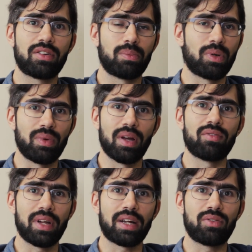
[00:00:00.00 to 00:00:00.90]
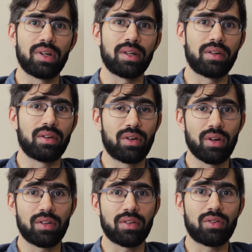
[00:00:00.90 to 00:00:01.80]
but we haven't actually
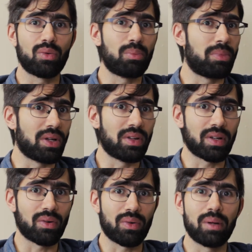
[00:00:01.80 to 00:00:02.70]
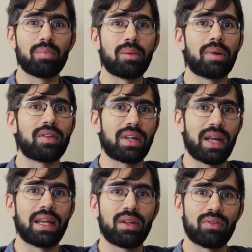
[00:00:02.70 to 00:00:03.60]
gotten to building or implementing
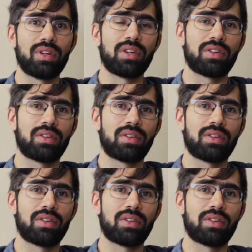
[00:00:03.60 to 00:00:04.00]
any of this.